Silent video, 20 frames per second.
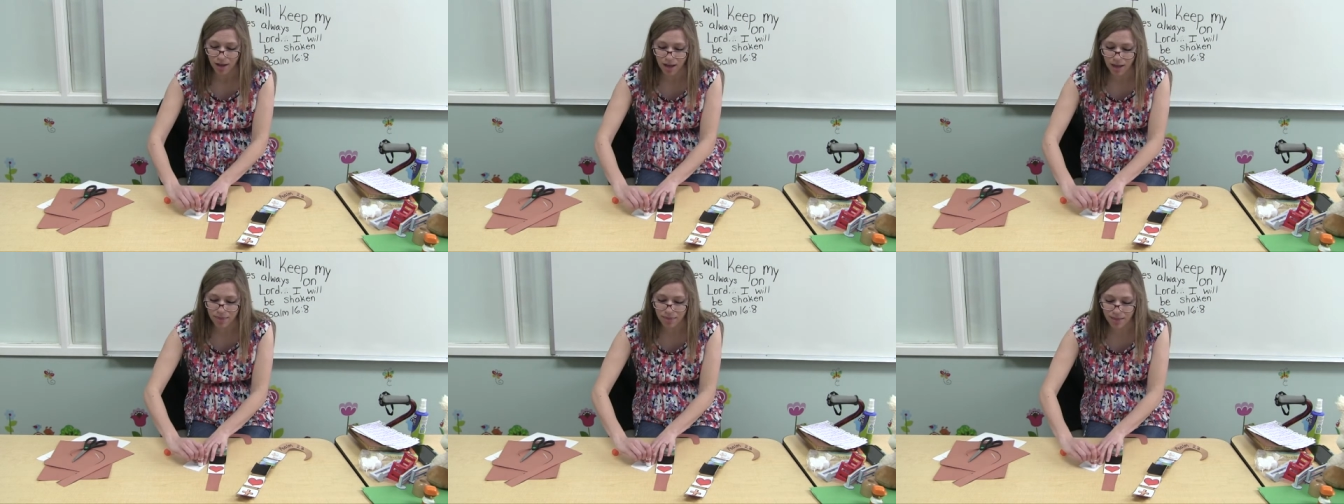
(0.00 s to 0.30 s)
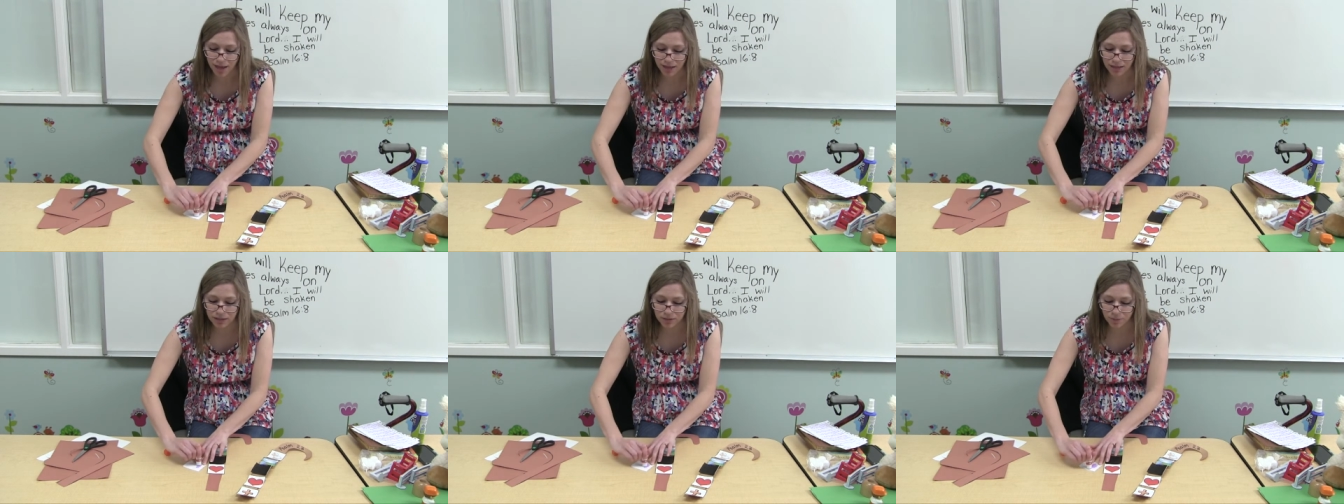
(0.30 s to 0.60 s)
And
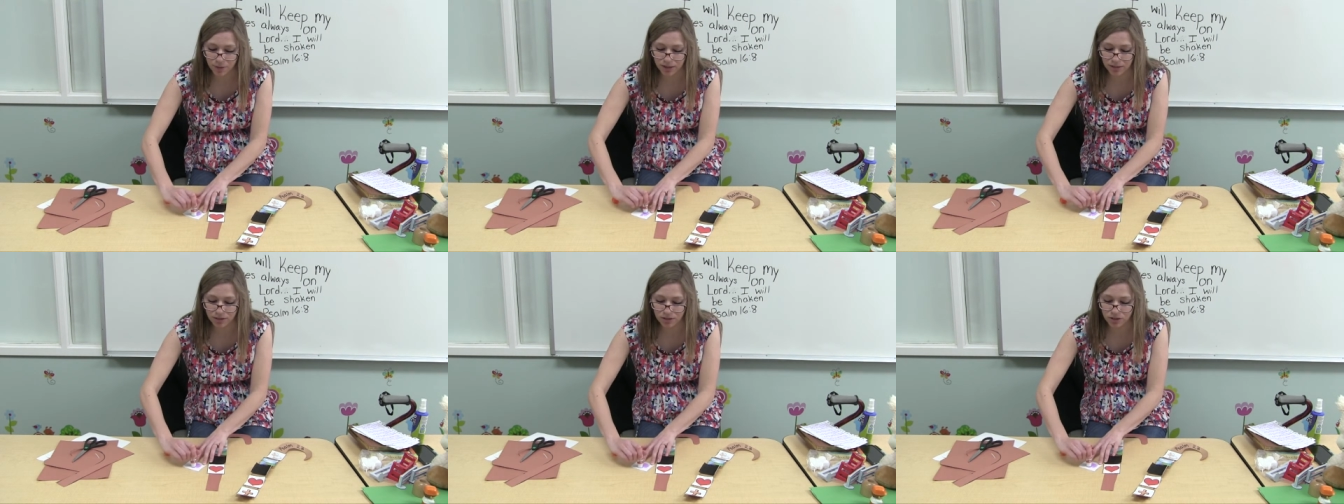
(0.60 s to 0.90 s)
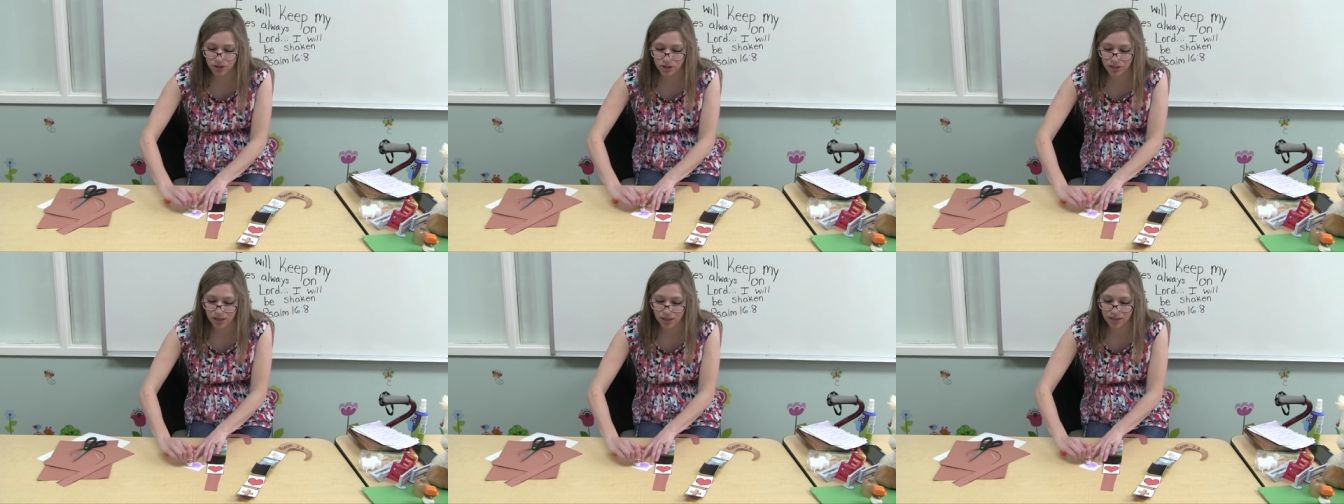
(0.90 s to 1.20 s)
that's why
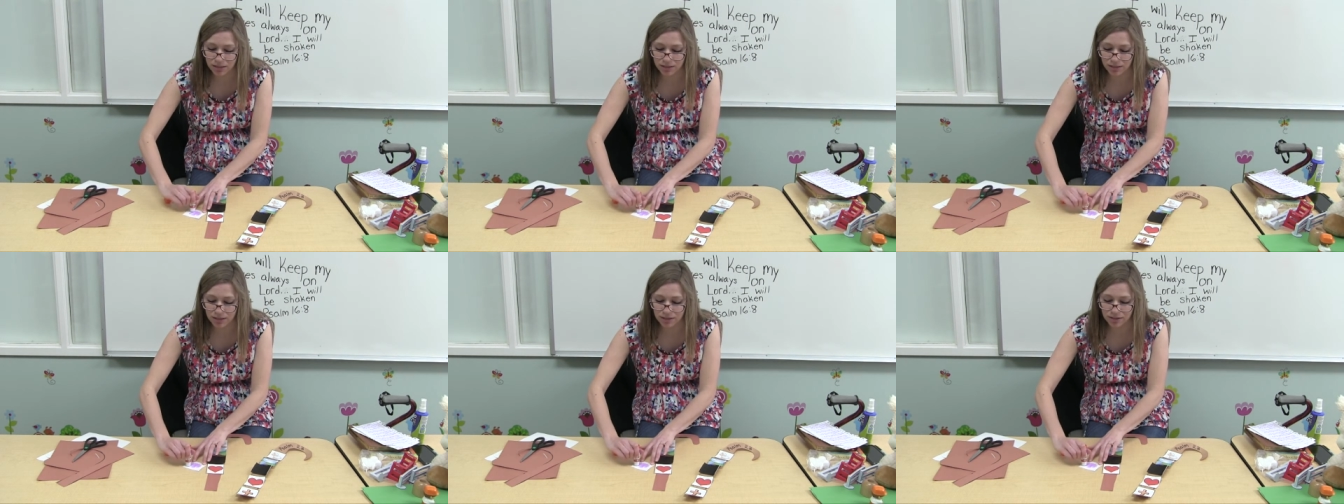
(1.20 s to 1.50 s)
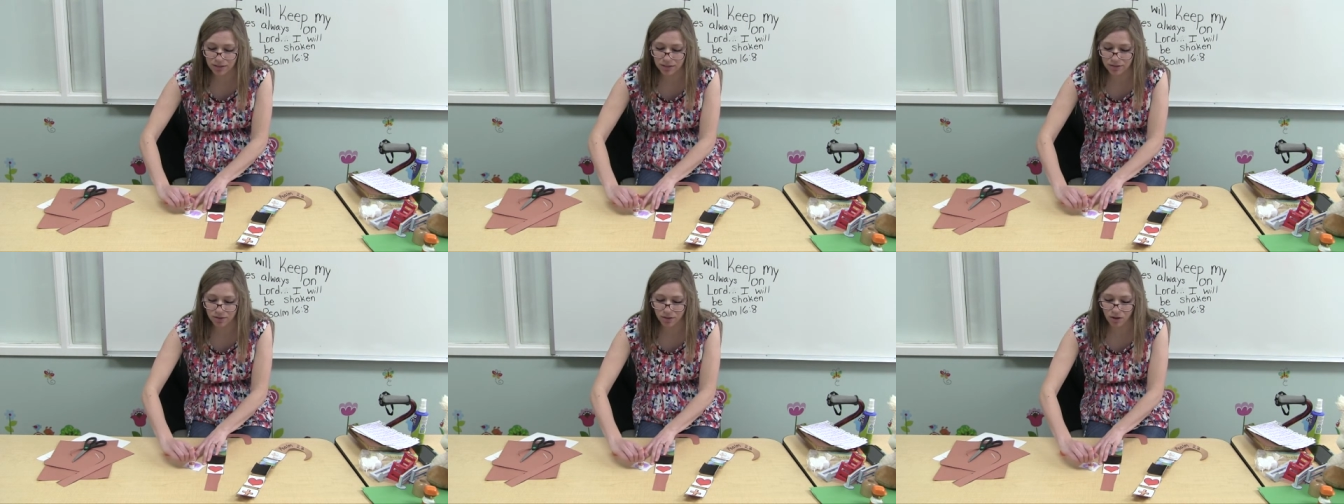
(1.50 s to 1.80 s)

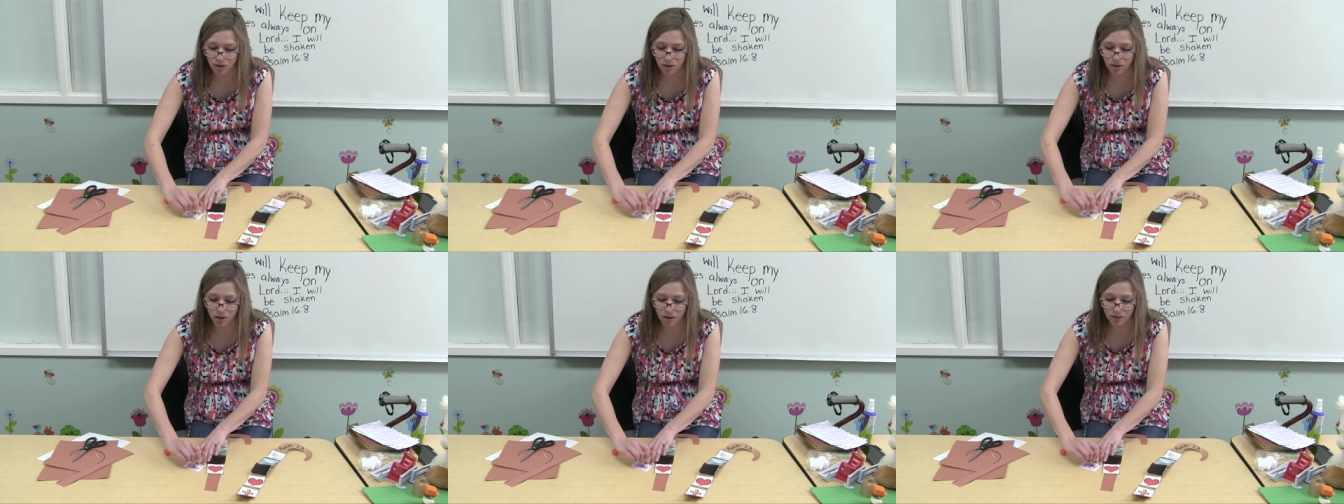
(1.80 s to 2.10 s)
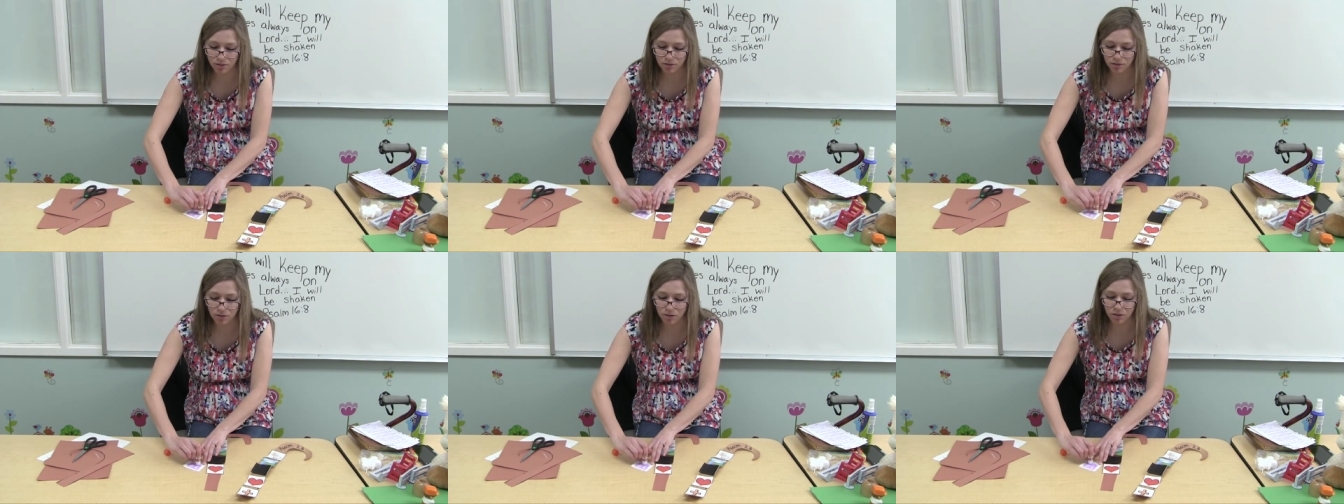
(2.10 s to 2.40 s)
Jesus is
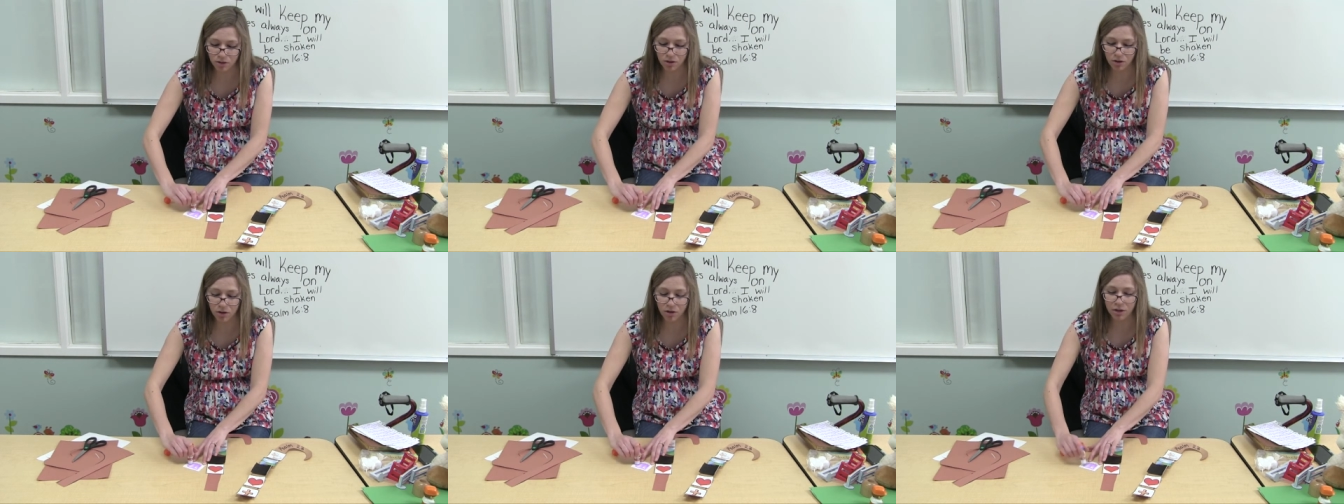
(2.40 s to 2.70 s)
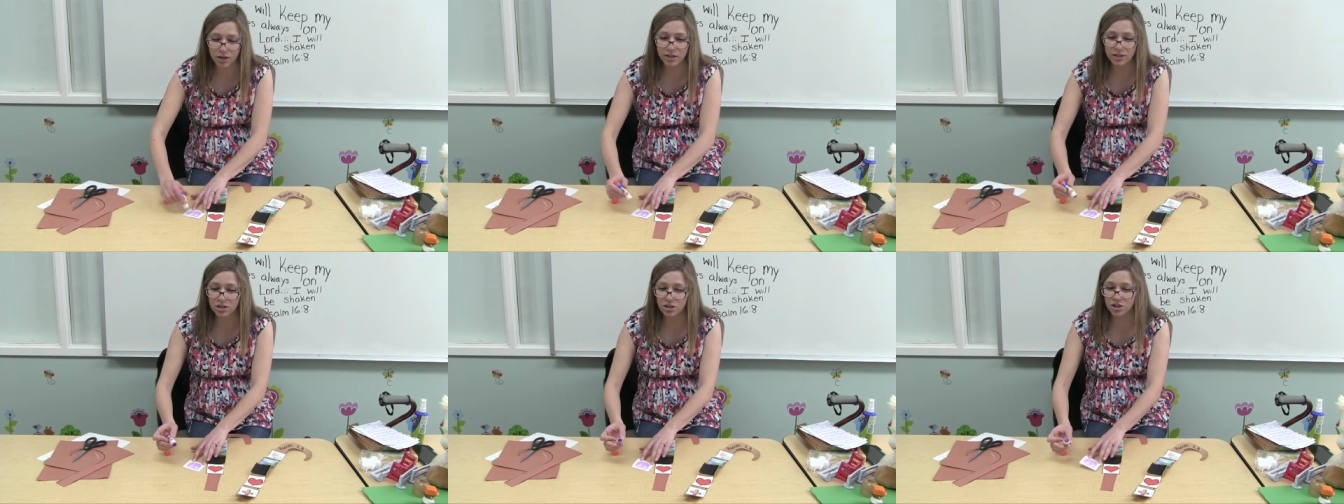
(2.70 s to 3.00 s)
called the
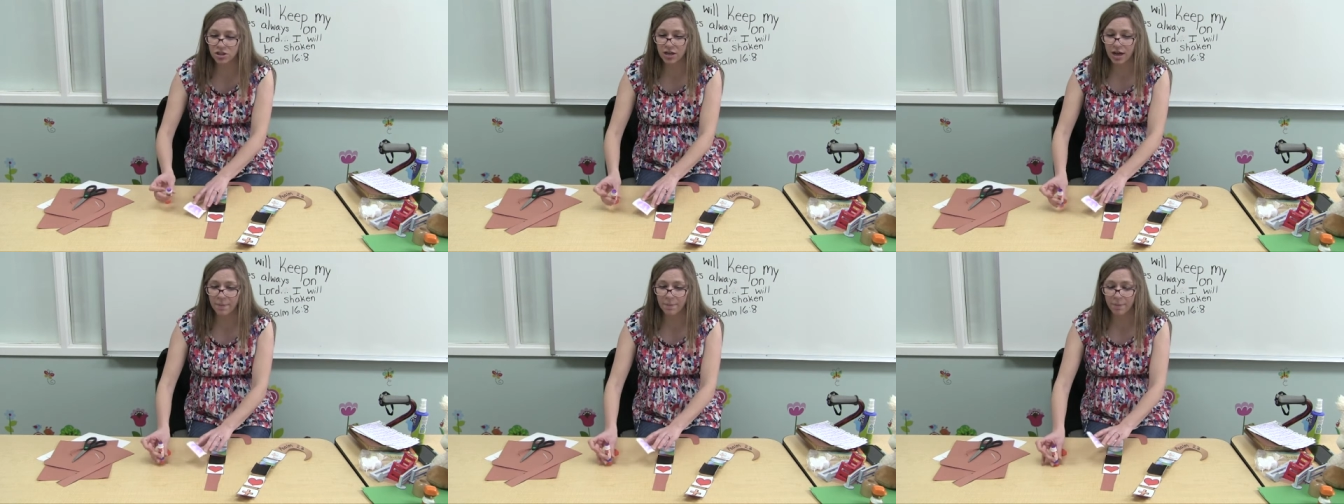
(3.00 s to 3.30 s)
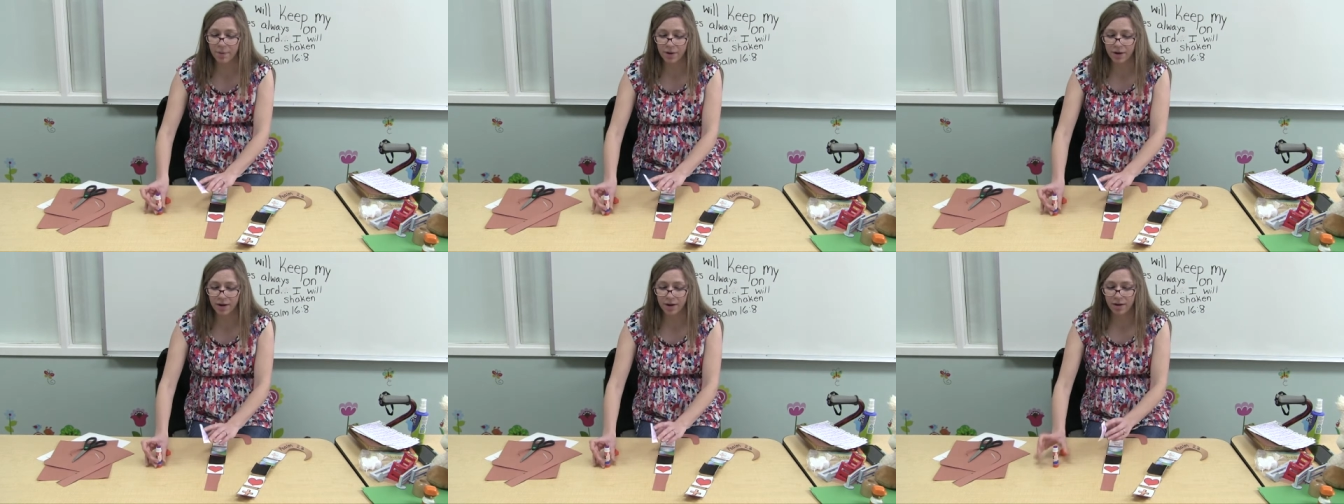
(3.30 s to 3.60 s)
Good
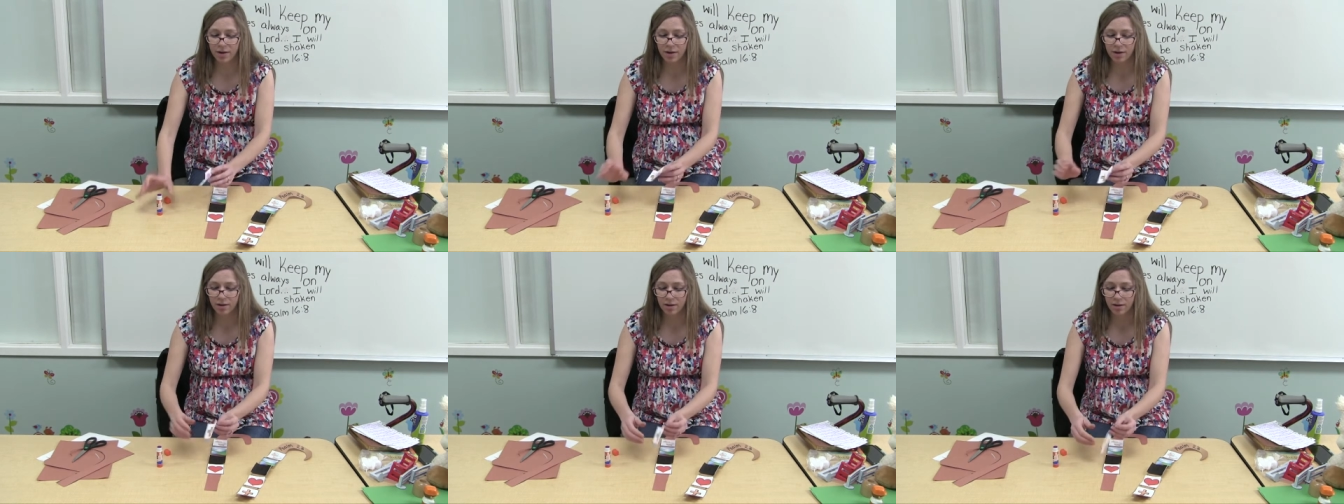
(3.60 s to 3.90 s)
Shepherd.